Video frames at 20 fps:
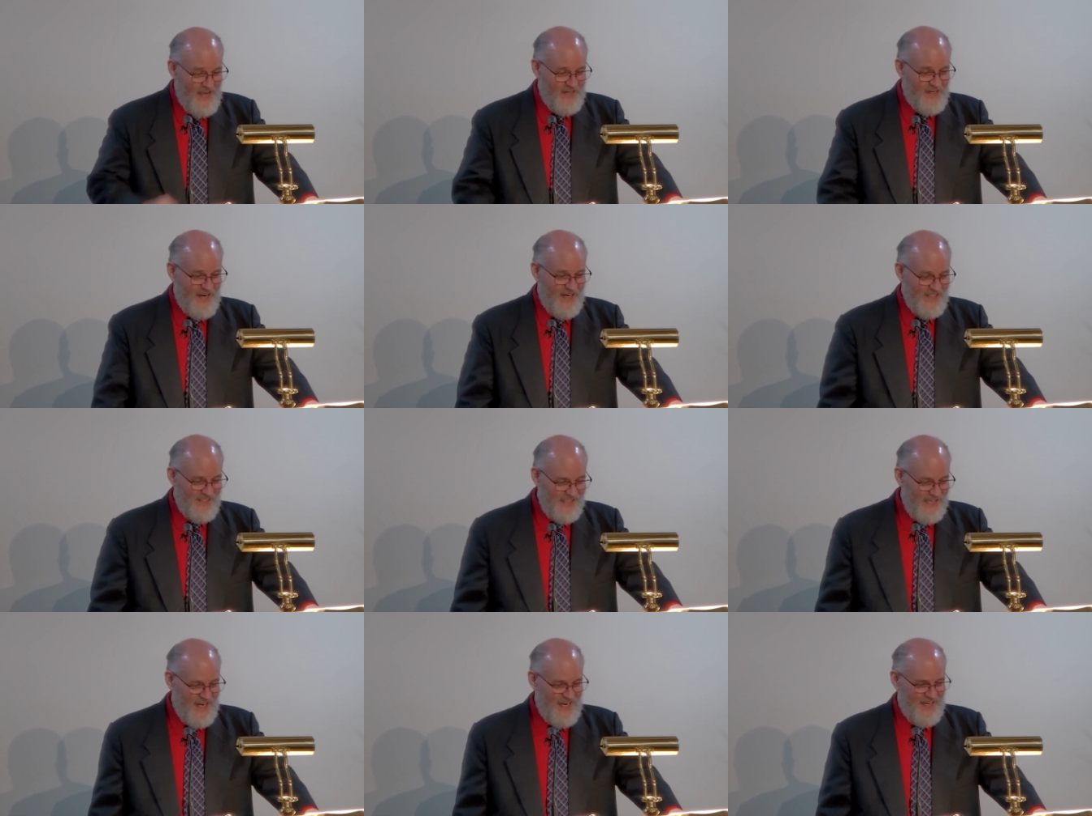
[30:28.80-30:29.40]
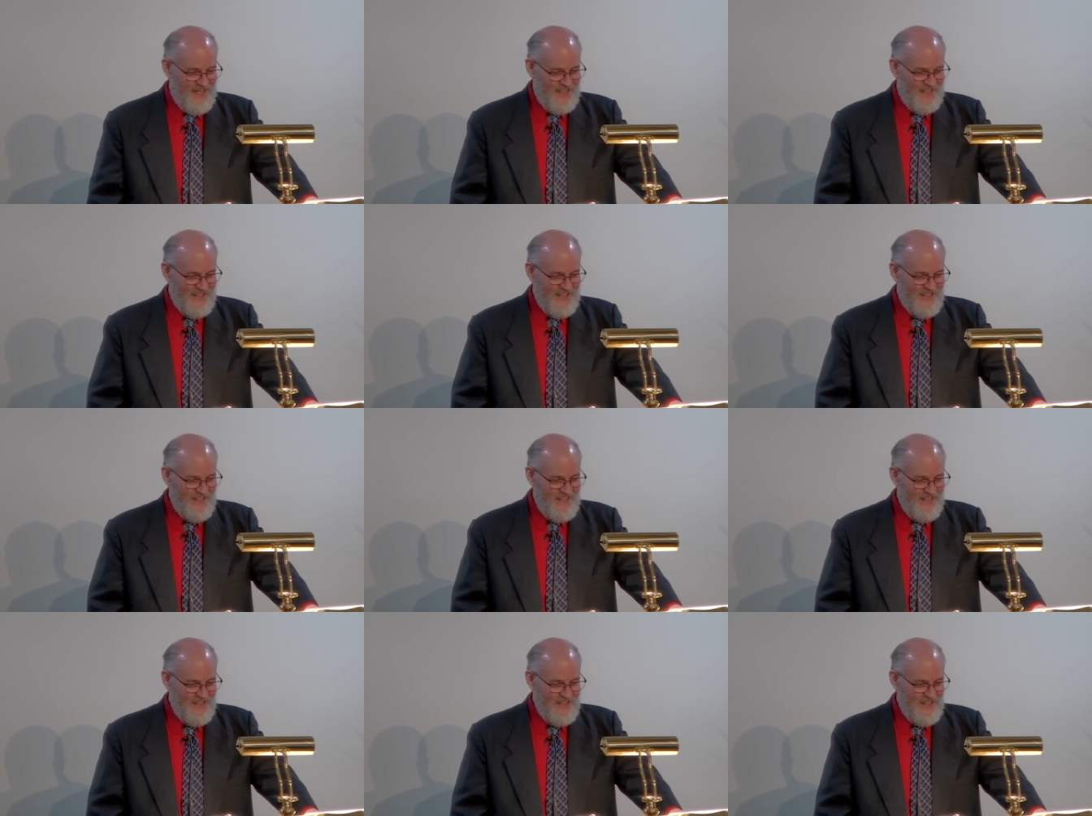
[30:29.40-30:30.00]
and Isaiah.
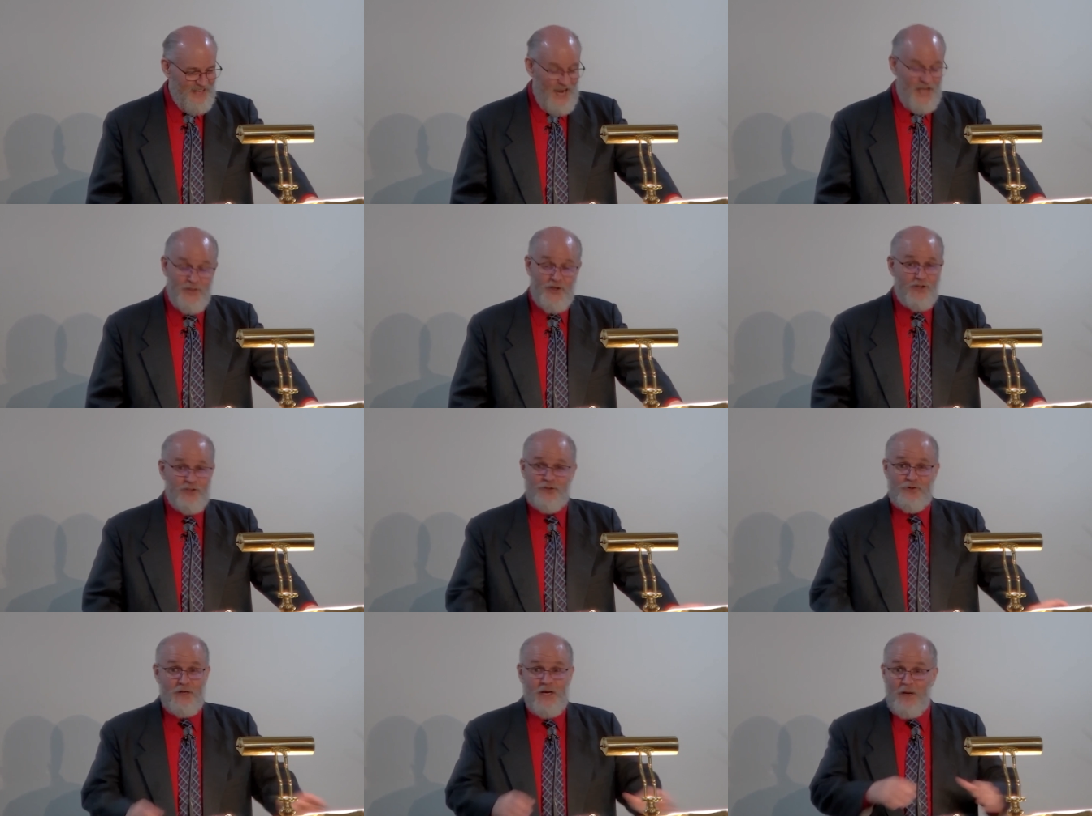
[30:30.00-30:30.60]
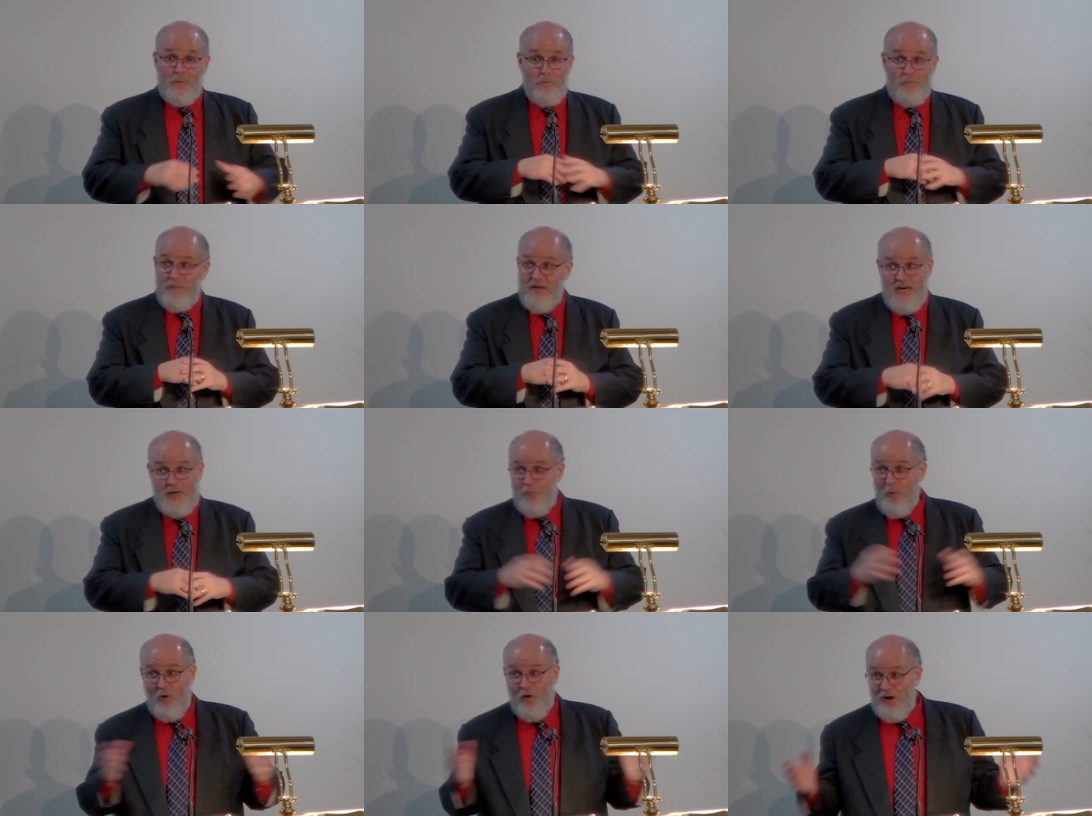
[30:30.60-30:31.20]
And there's
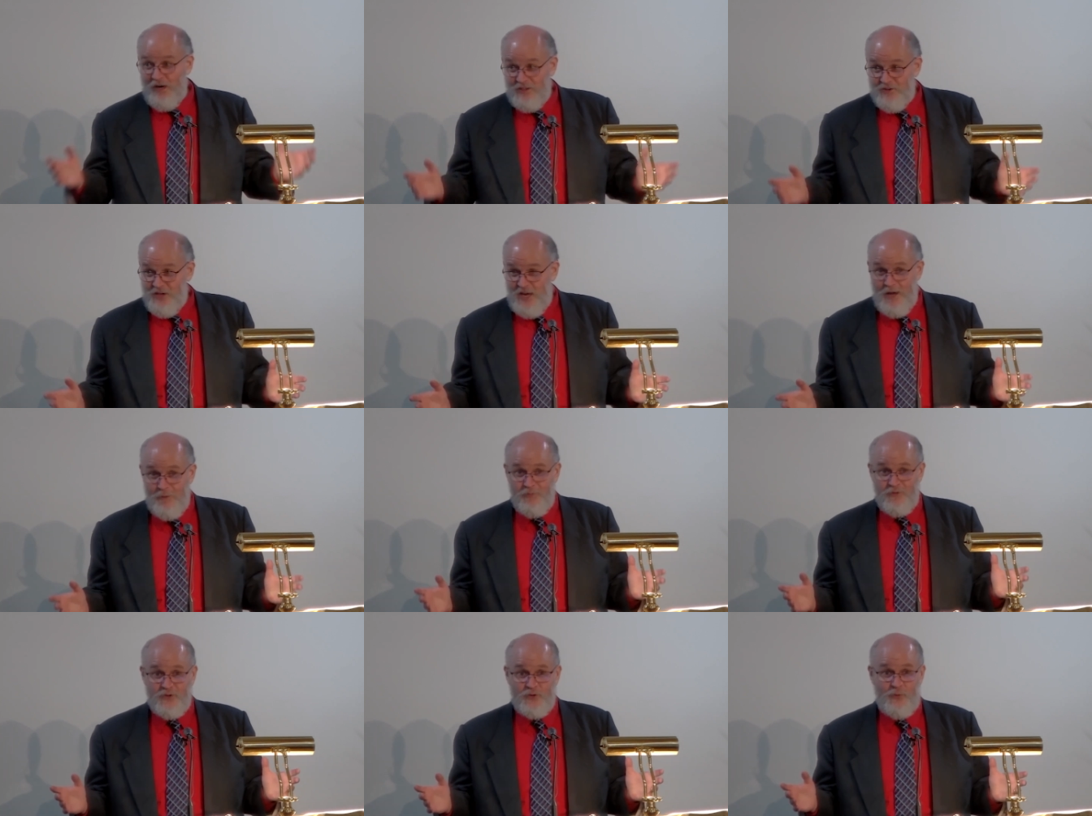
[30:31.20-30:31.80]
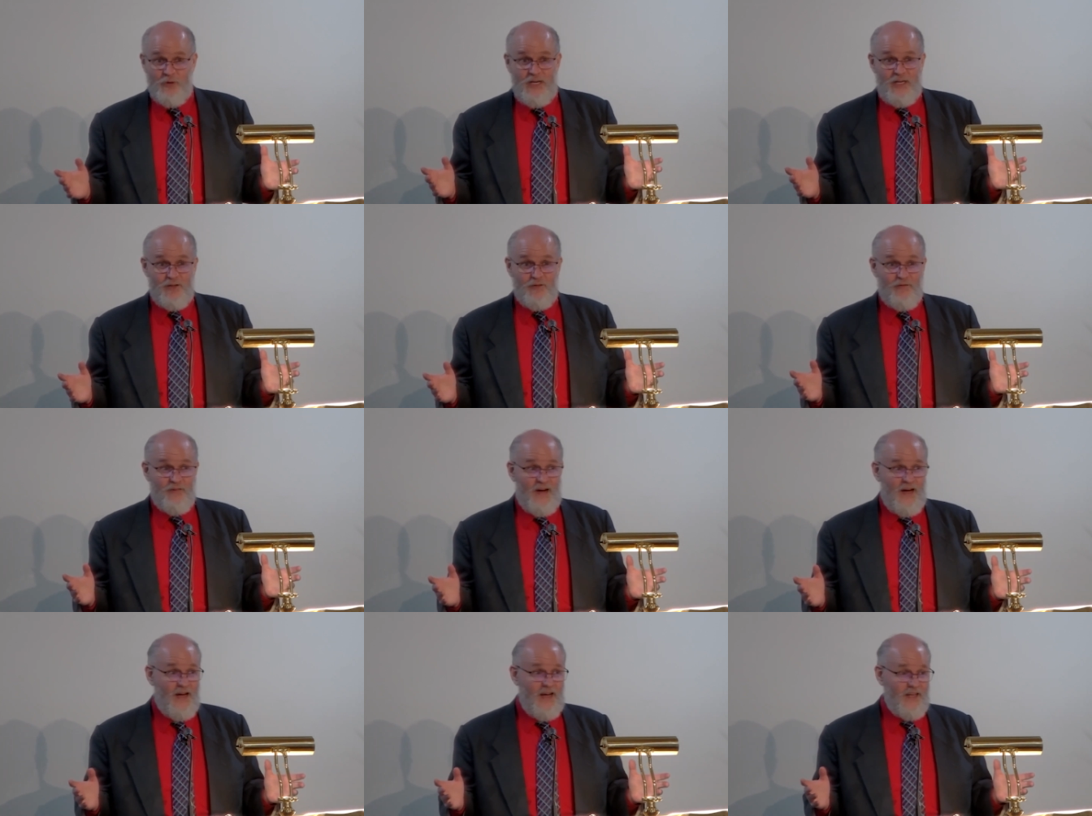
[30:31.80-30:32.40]
many more examples we
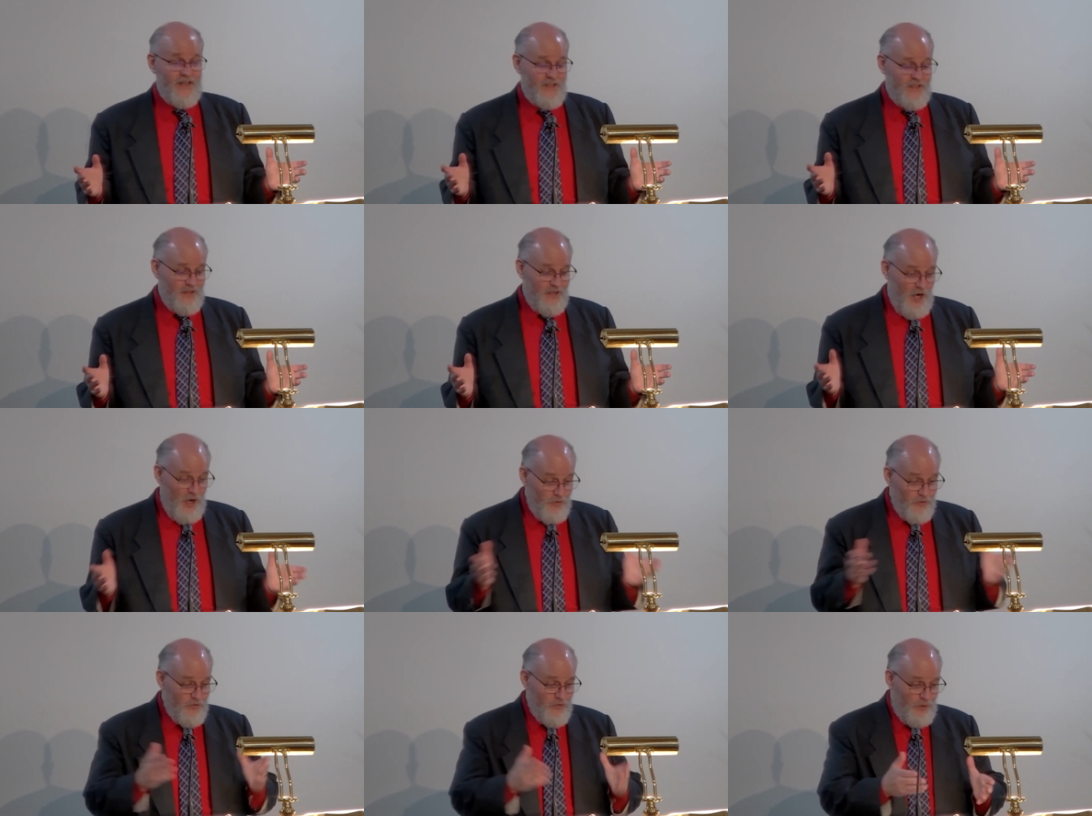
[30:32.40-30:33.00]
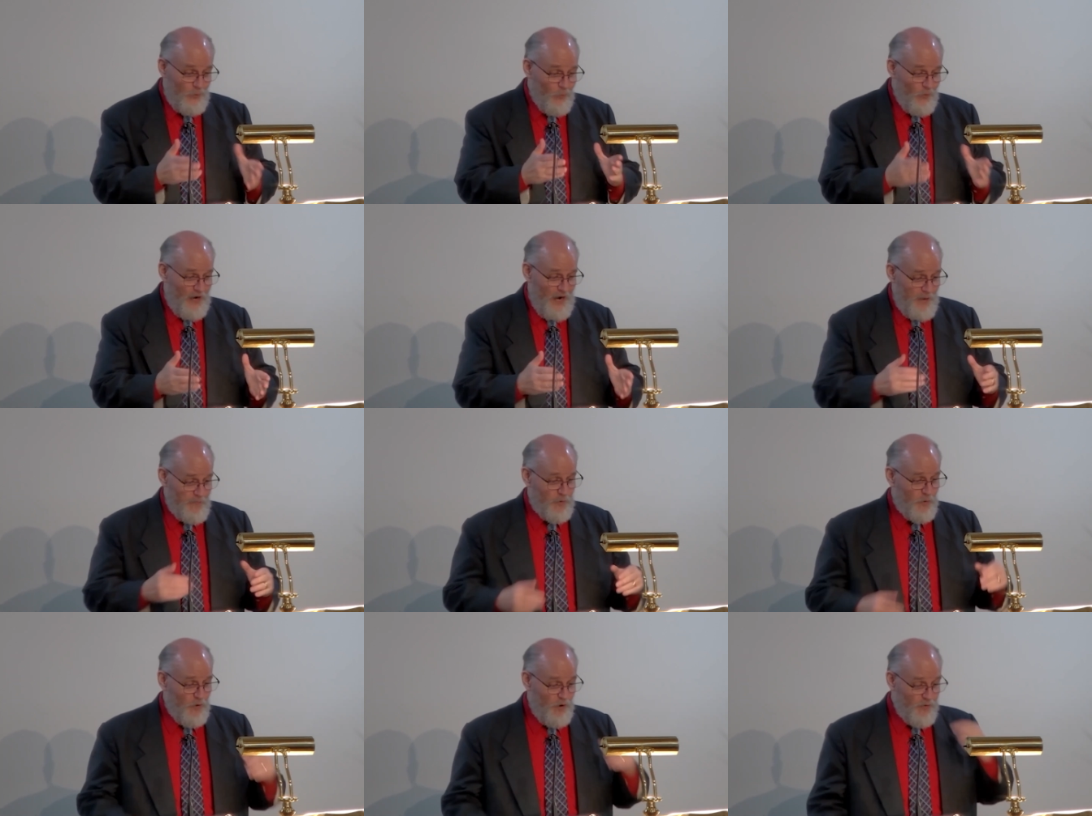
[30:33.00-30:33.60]
could find other than what
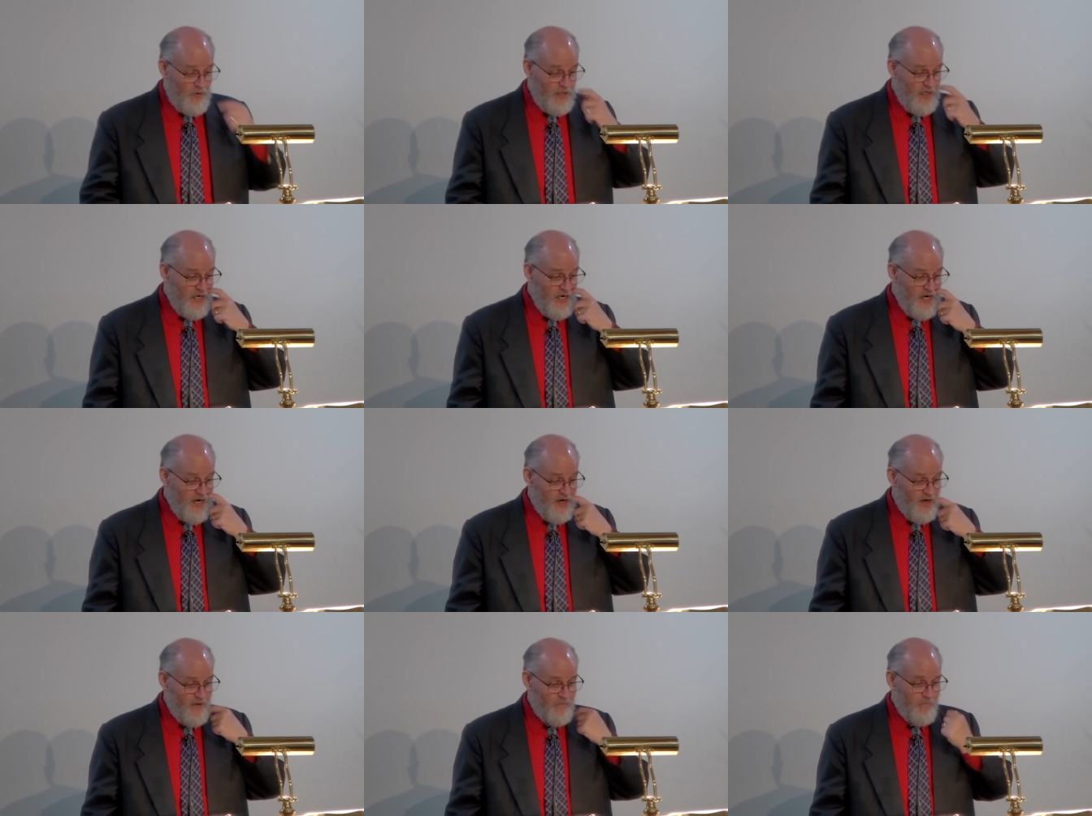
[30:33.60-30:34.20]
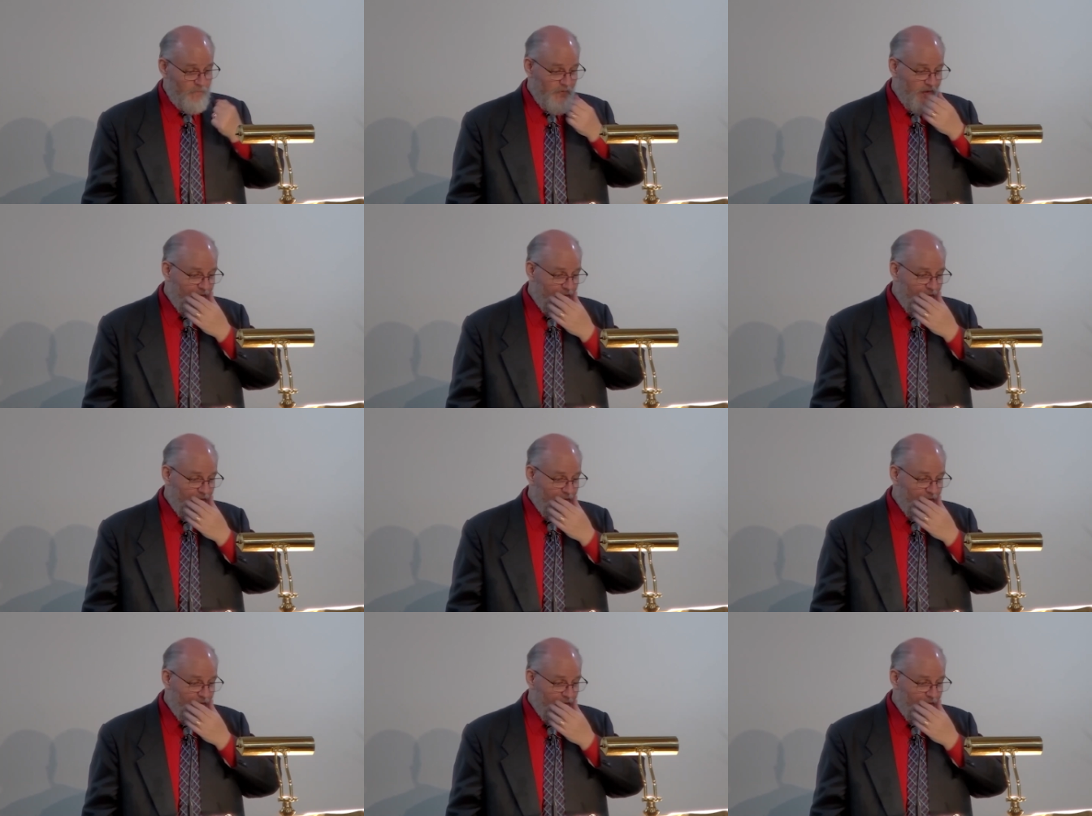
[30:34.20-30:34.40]
I'm quoting here.